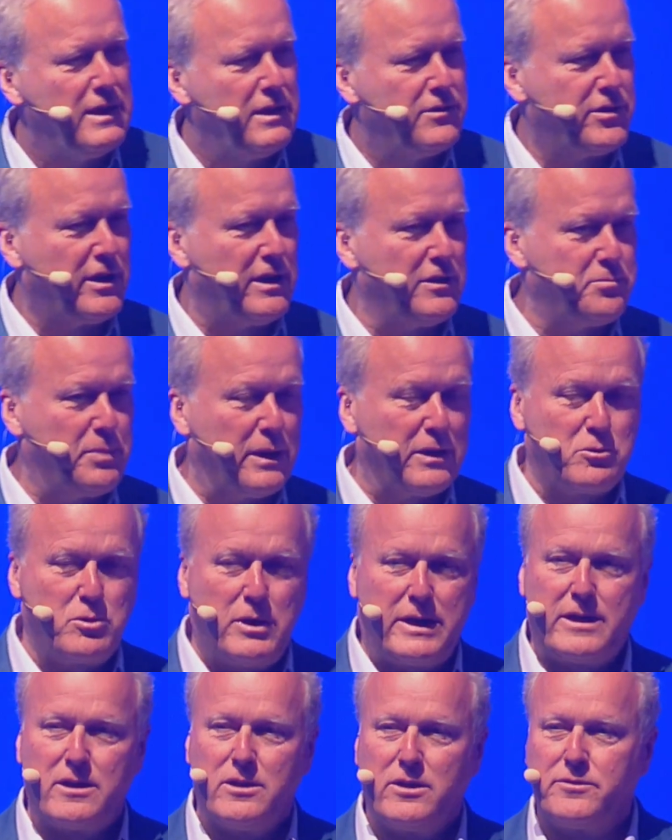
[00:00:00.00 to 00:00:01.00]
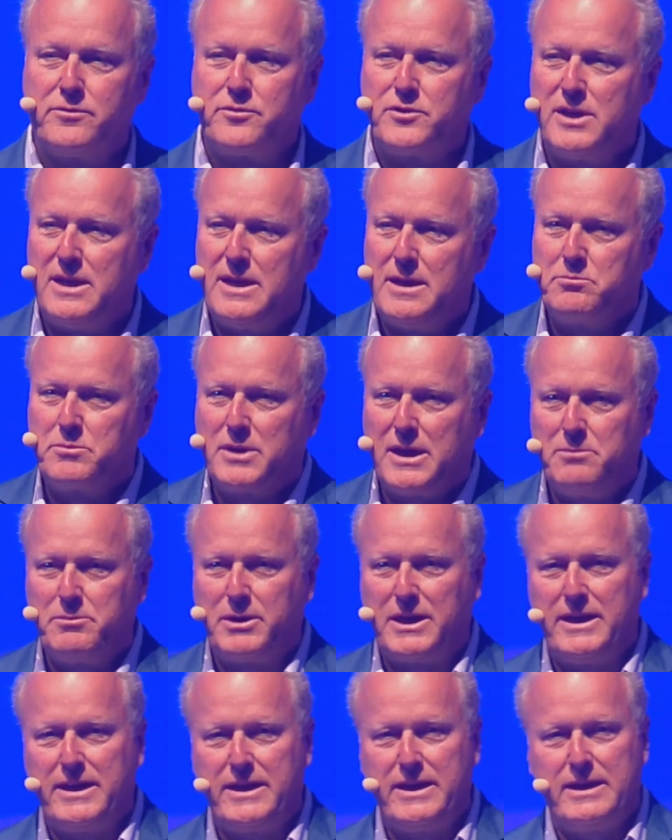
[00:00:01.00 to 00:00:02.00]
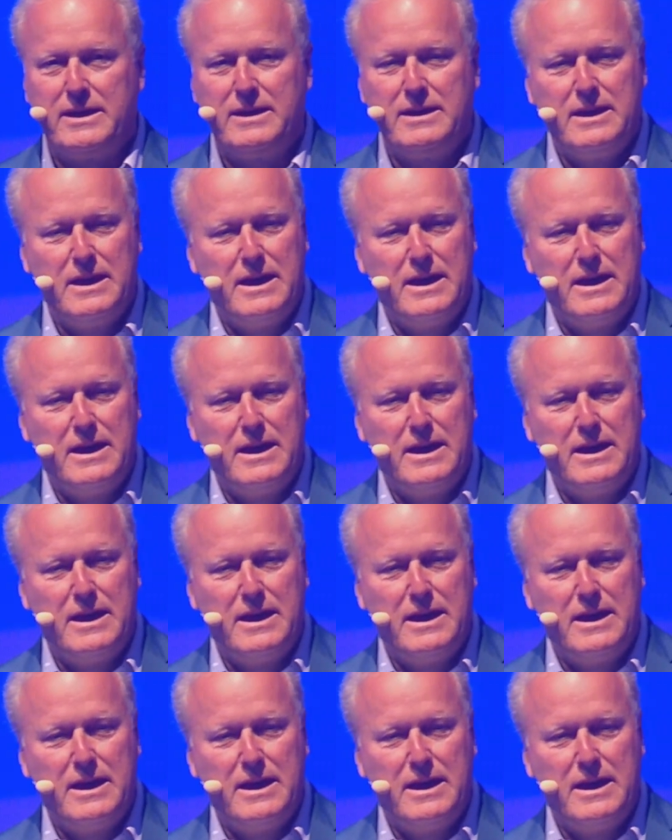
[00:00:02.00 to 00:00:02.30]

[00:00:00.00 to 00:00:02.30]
so I spent quite a lot of time coming here